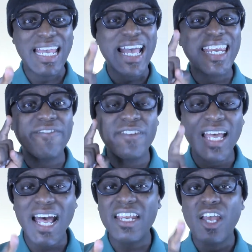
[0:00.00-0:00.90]
And if
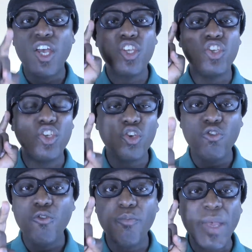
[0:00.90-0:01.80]
not,
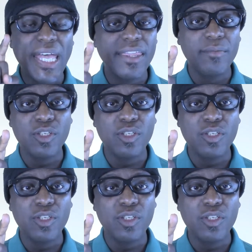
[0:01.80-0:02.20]
you pin them